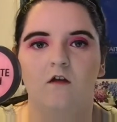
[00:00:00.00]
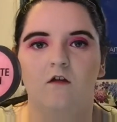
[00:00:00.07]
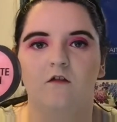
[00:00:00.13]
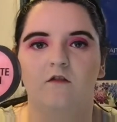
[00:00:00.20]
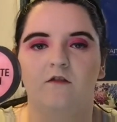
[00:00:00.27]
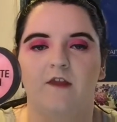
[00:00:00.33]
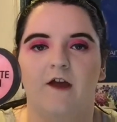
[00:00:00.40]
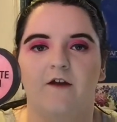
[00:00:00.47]

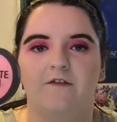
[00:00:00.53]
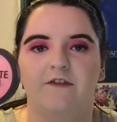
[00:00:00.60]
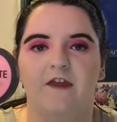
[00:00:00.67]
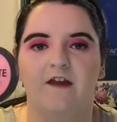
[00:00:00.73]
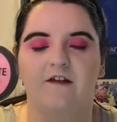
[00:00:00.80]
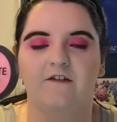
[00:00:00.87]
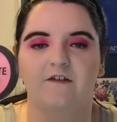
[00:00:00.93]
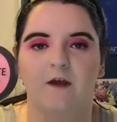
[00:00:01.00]
Now
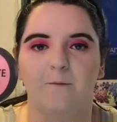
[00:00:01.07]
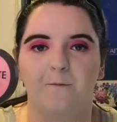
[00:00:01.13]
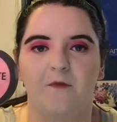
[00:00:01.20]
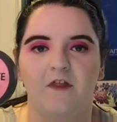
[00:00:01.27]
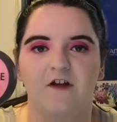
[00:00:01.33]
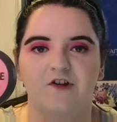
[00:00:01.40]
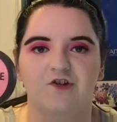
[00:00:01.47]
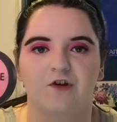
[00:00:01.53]
take some
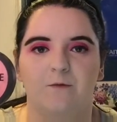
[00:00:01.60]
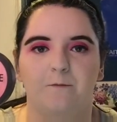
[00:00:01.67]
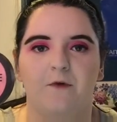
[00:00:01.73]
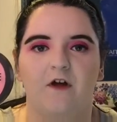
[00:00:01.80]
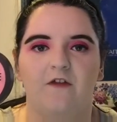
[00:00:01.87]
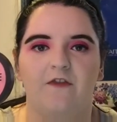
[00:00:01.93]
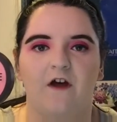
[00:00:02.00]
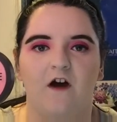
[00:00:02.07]
blush and put that